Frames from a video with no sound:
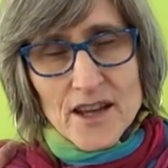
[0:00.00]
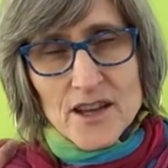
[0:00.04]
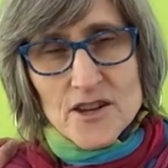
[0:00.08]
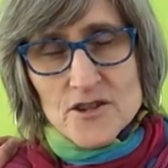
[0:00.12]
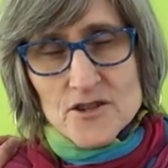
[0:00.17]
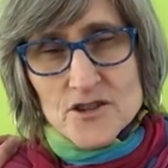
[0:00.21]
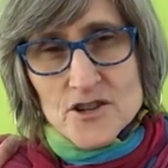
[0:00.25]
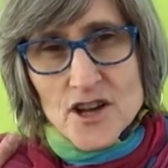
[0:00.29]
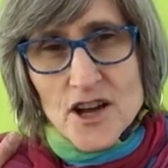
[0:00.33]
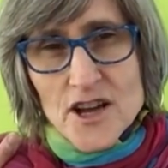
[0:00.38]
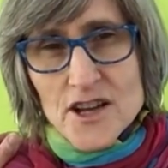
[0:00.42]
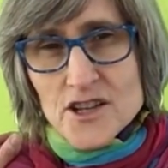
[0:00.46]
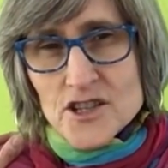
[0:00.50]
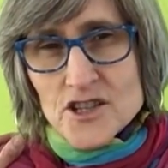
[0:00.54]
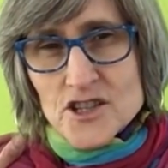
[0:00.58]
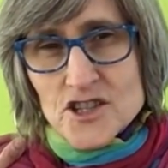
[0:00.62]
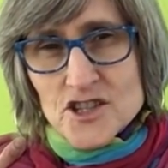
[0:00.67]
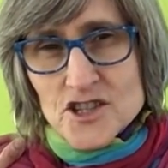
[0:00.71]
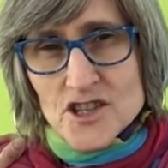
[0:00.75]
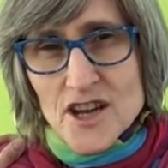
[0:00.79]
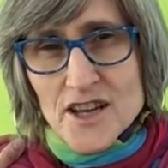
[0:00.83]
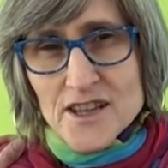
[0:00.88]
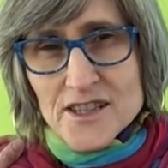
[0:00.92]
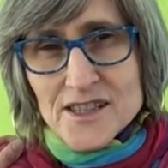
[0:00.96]
you're not
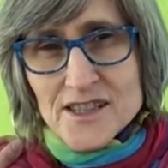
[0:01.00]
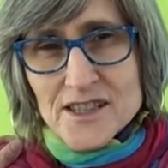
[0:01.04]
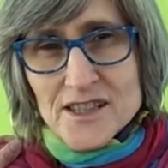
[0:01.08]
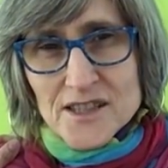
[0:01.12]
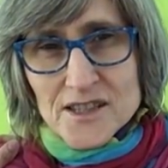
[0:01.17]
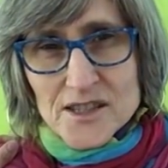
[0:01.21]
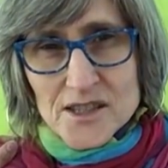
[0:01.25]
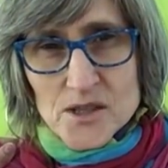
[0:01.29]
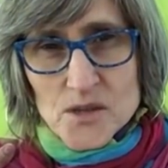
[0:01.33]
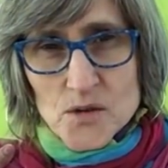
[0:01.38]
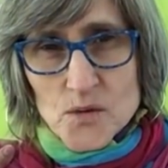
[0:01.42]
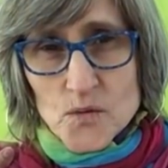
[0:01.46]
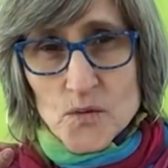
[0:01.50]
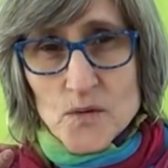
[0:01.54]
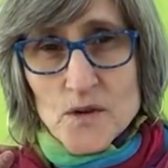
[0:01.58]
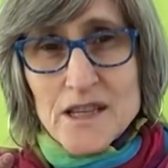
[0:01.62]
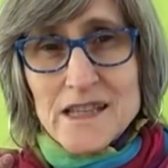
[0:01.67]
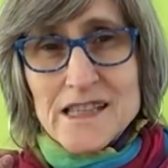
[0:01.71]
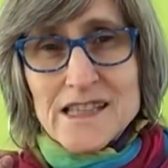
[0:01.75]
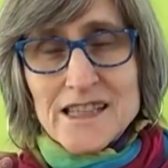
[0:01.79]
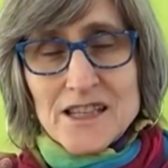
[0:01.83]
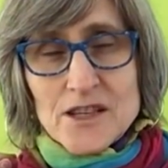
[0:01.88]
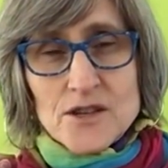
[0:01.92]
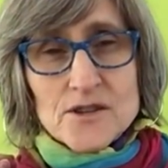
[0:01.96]
just
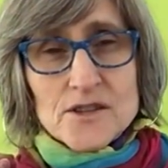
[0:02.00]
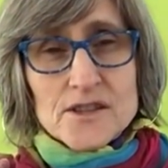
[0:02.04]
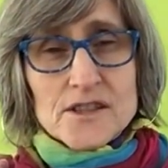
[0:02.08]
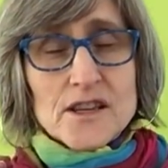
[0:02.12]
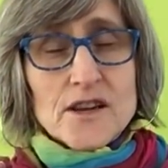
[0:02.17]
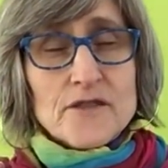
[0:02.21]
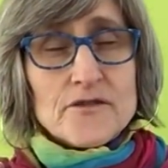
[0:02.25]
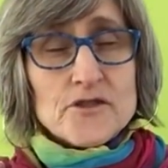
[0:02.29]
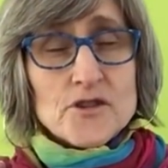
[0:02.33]
squeezing yourself,